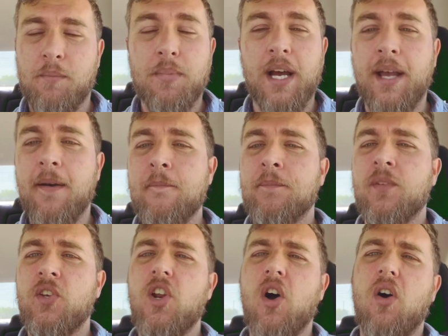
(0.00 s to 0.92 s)
But
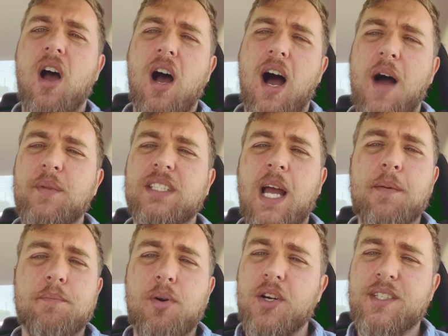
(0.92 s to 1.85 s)
you know, I'm the
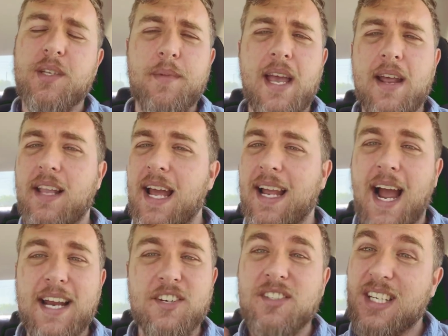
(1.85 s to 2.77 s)
type of person, man, like
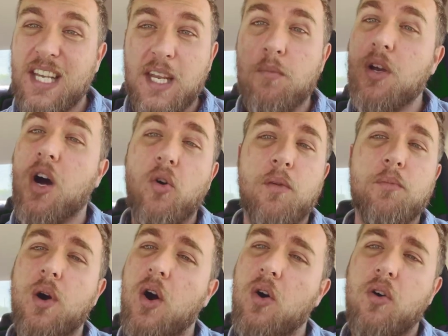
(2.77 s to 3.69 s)
I just keep
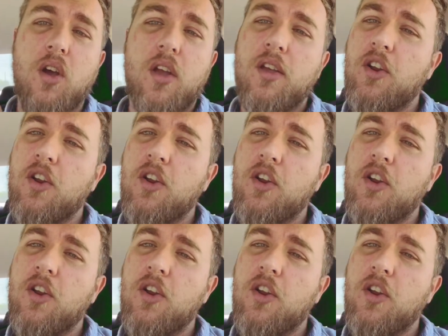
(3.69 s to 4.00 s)
going, bro.